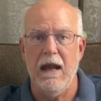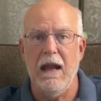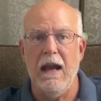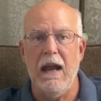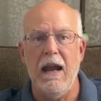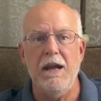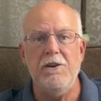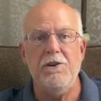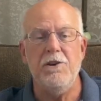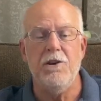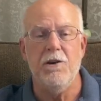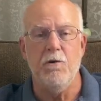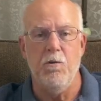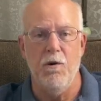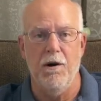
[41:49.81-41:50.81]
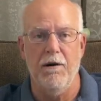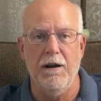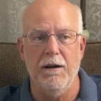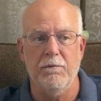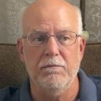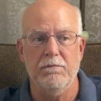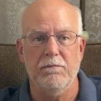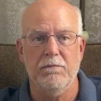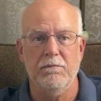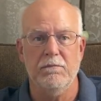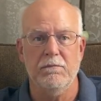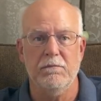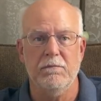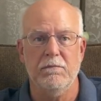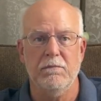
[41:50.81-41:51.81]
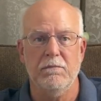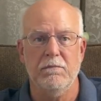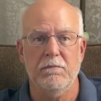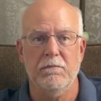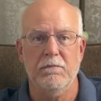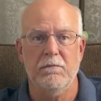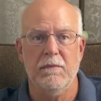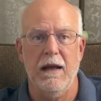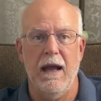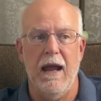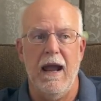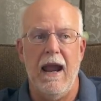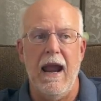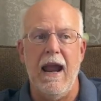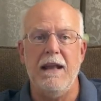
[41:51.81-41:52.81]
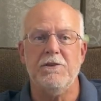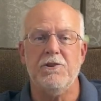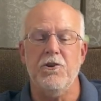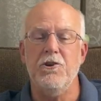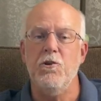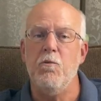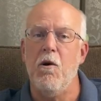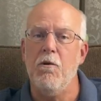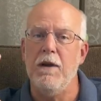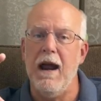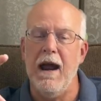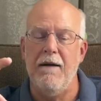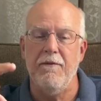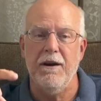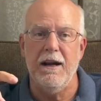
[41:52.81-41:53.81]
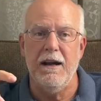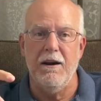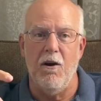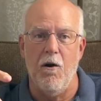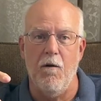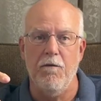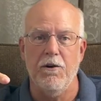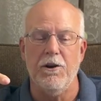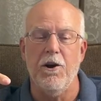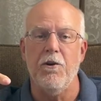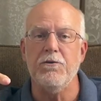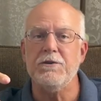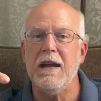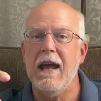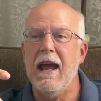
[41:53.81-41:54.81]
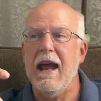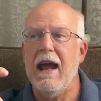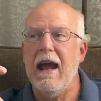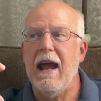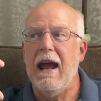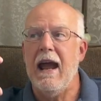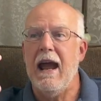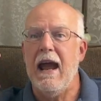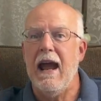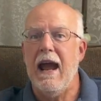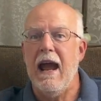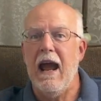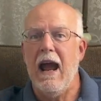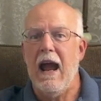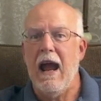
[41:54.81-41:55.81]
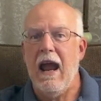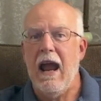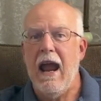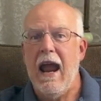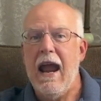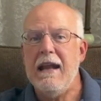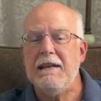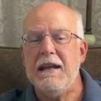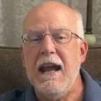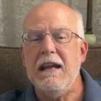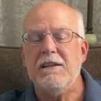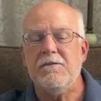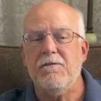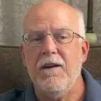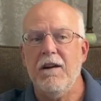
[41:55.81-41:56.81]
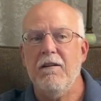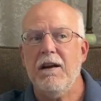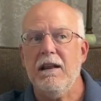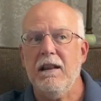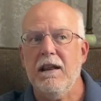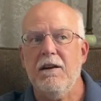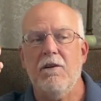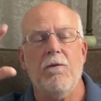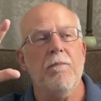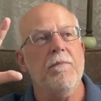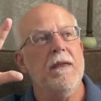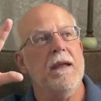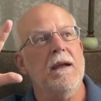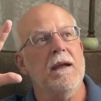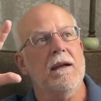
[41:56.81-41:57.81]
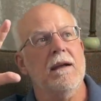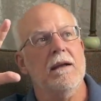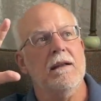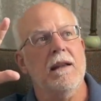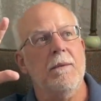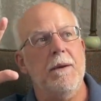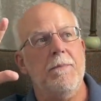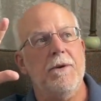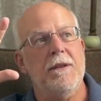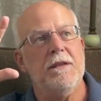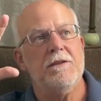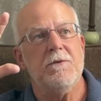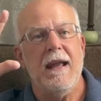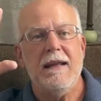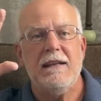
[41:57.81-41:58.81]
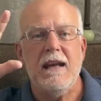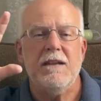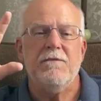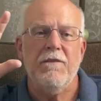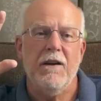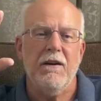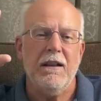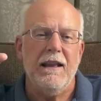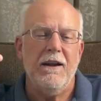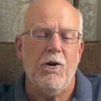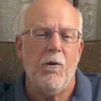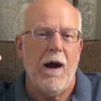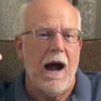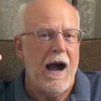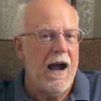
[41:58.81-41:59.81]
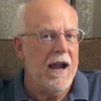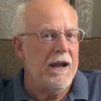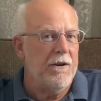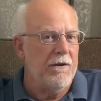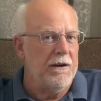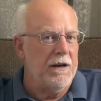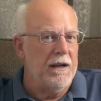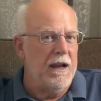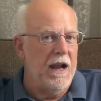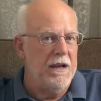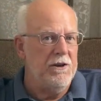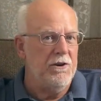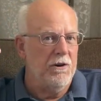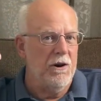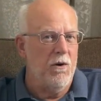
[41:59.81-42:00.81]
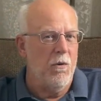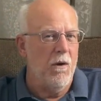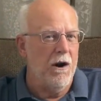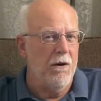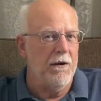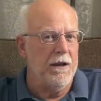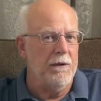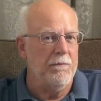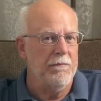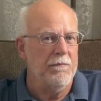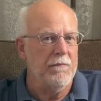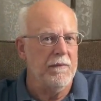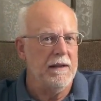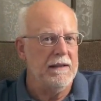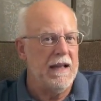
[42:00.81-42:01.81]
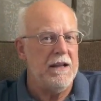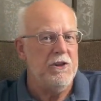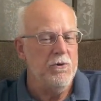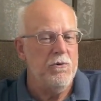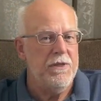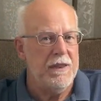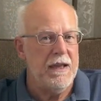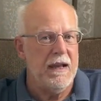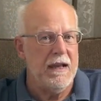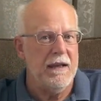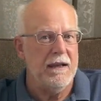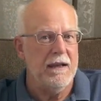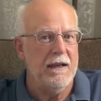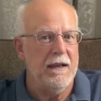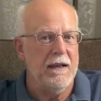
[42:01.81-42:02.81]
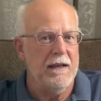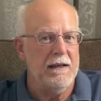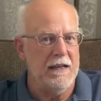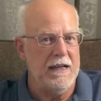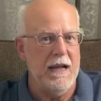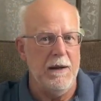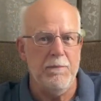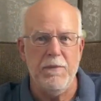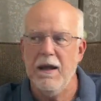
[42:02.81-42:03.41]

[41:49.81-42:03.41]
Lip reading: into your aquarium, and so you won't ever get an overdose. It takes very little, let me put it this way, it takes very little iron in your aquarium than you think to keep